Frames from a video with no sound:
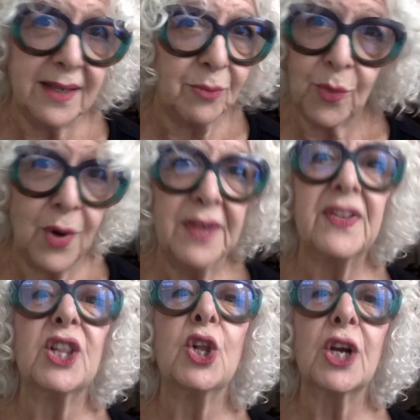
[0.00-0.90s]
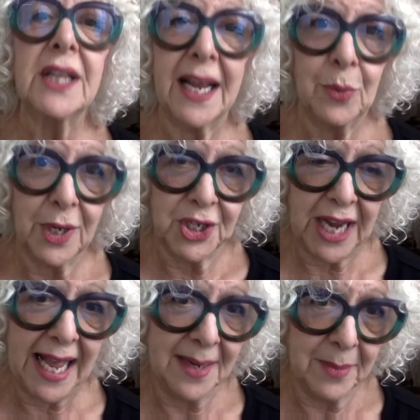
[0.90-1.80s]
Won't even look like what you
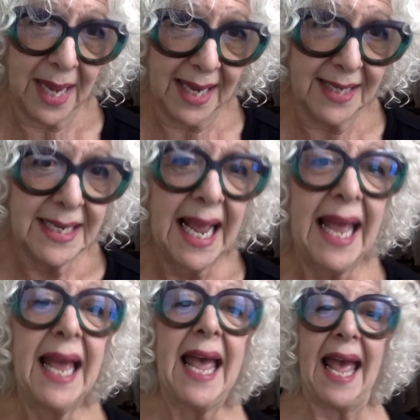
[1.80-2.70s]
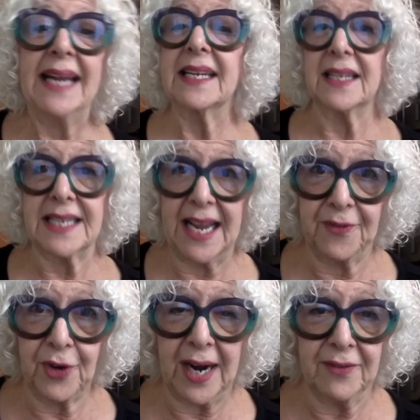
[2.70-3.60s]
had in mind, and it'll take
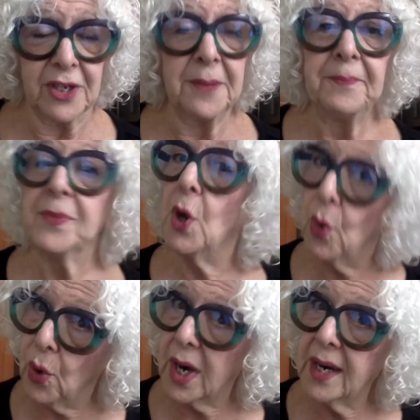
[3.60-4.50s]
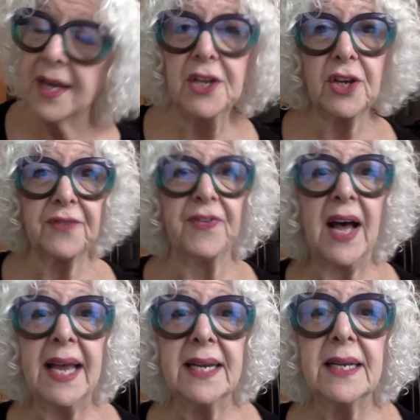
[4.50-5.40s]
forever. Or you could
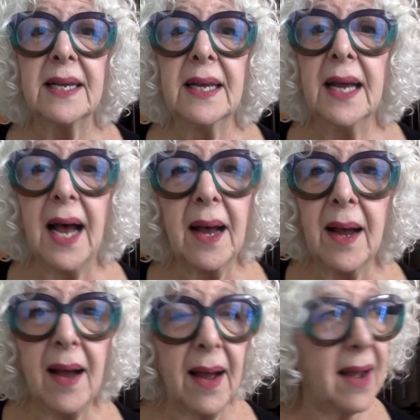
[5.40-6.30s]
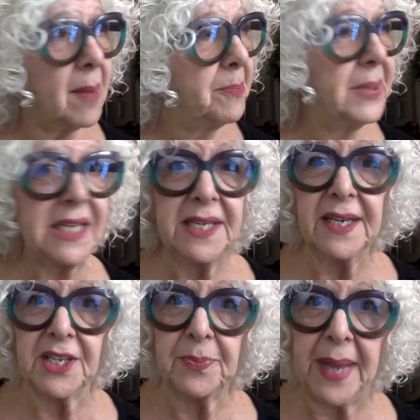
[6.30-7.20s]
find a
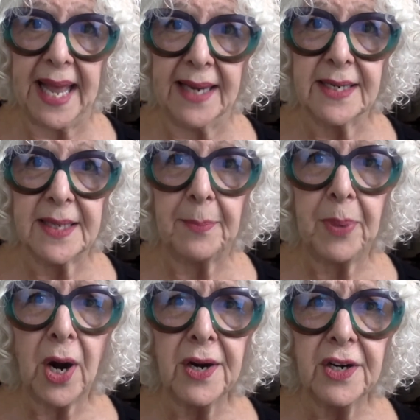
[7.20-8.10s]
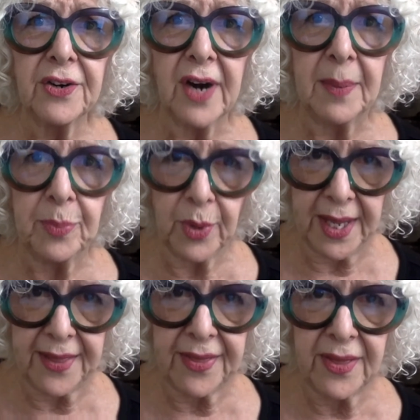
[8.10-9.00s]
businessman to partner up with
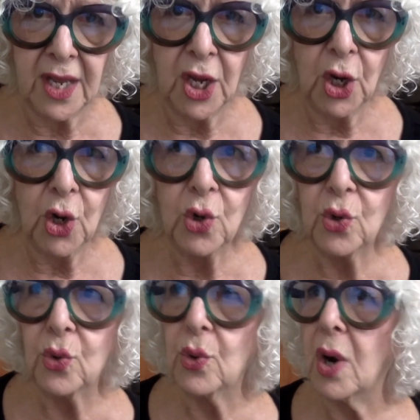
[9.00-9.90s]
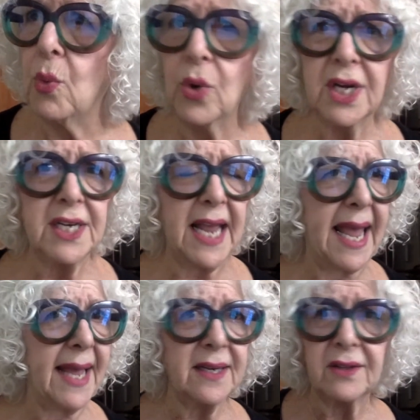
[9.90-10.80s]
who would
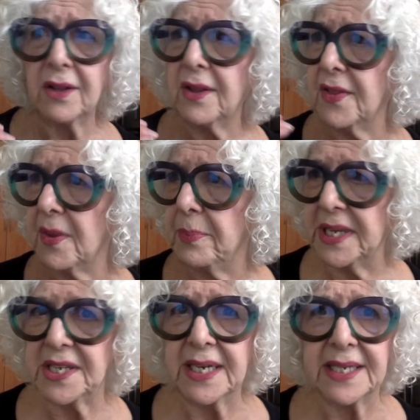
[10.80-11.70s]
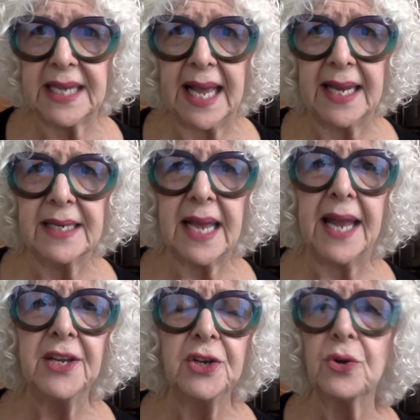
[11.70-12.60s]
handle the business end,
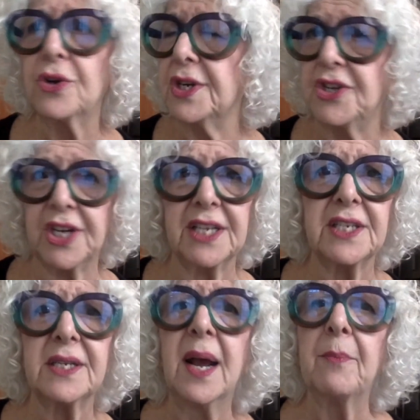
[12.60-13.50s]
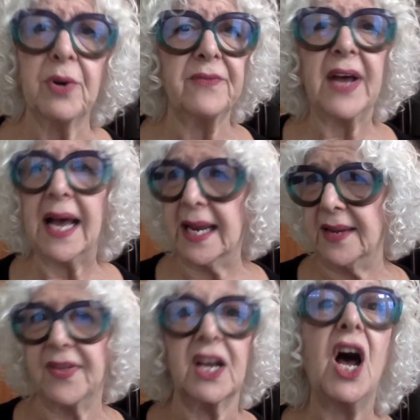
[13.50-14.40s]
and you could just provide
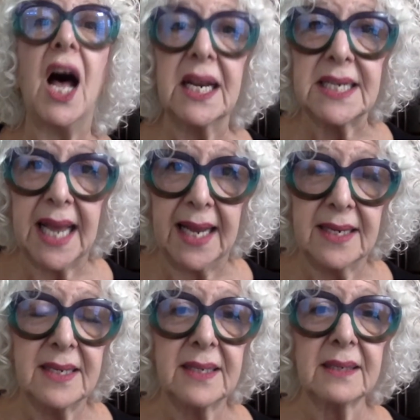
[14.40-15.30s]
the content."